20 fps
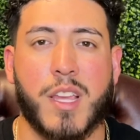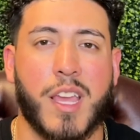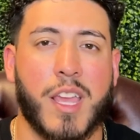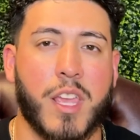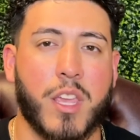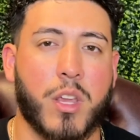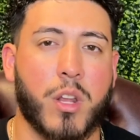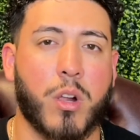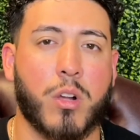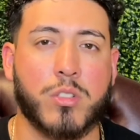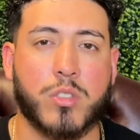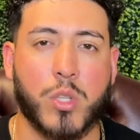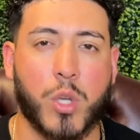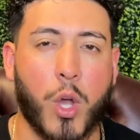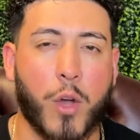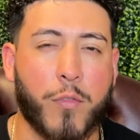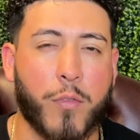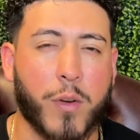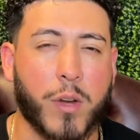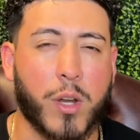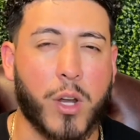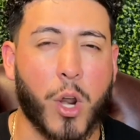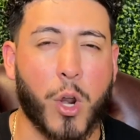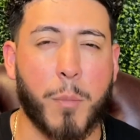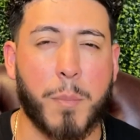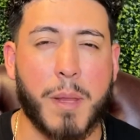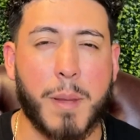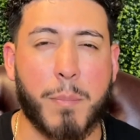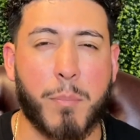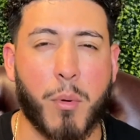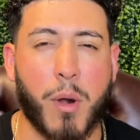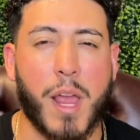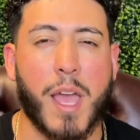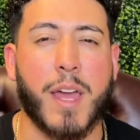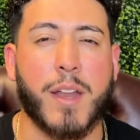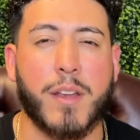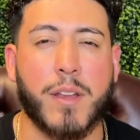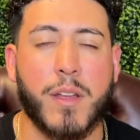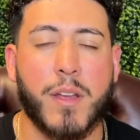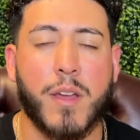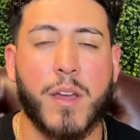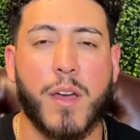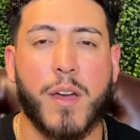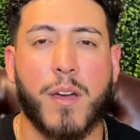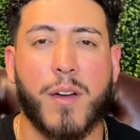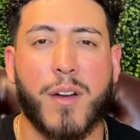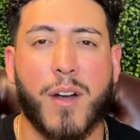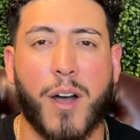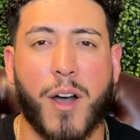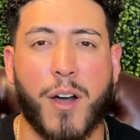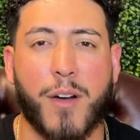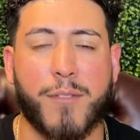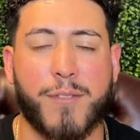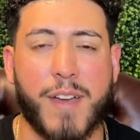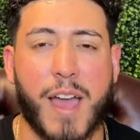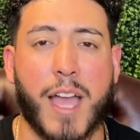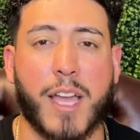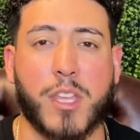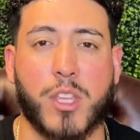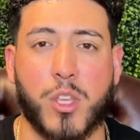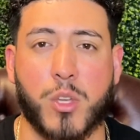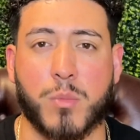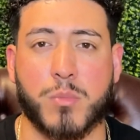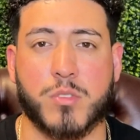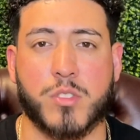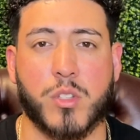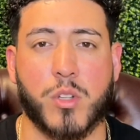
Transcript: And you can also go for Kirby brand vacuums.